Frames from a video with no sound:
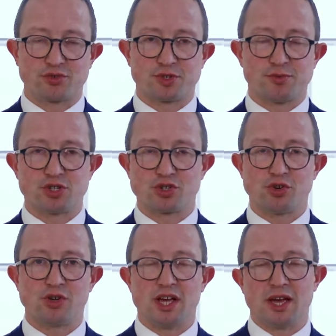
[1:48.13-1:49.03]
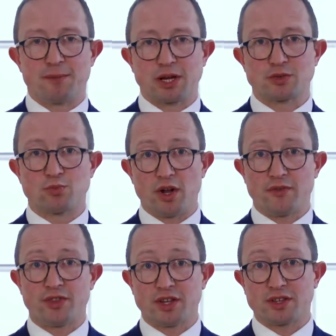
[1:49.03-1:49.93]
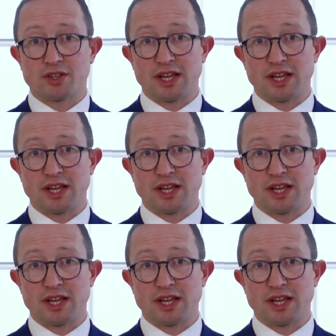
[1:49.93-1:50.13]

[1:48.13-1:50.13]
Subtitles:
to be true, because one of the